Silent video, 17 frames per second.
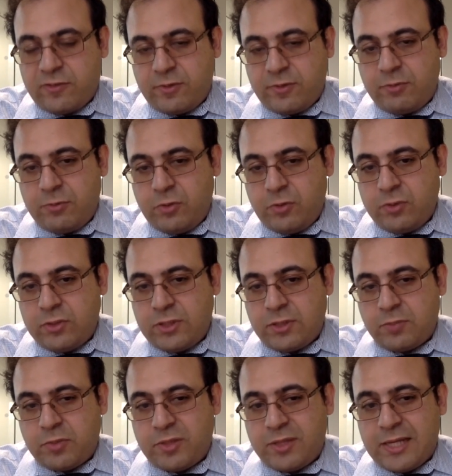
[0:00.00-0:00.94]
with music,
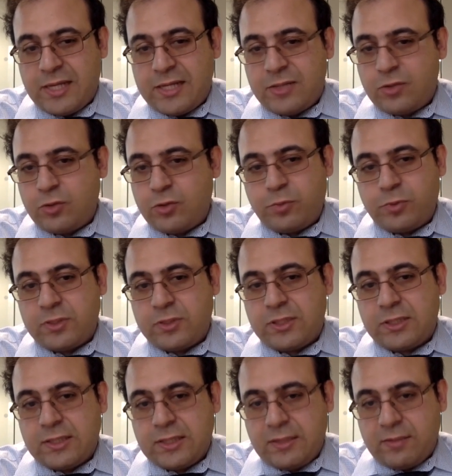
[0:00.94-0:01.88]
but that
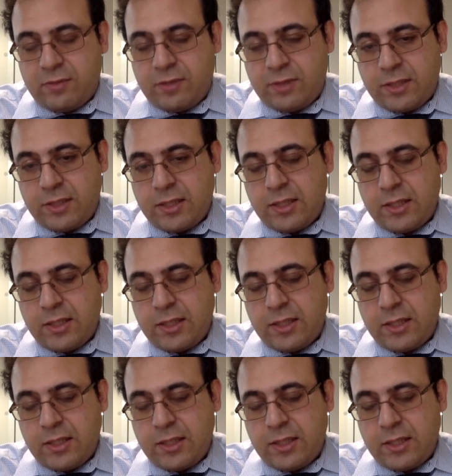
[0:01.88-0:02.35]
supersedes everything.